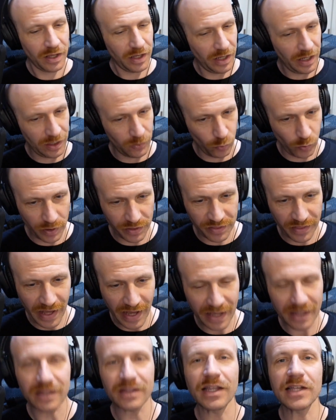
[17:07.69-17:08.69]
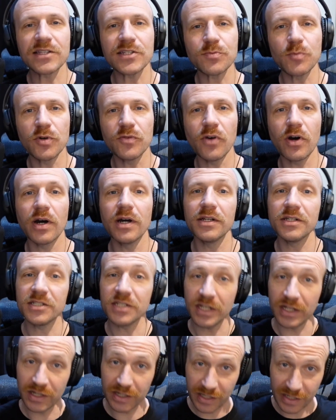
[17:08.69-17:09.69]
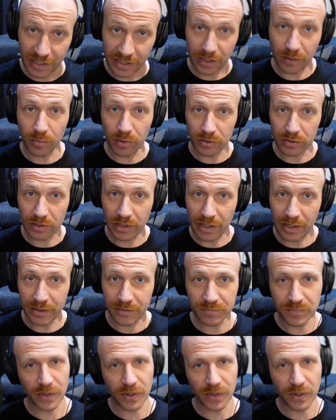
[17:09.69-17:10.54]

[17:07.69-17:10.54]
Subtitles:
And with that, let's move on to Giga Berlin.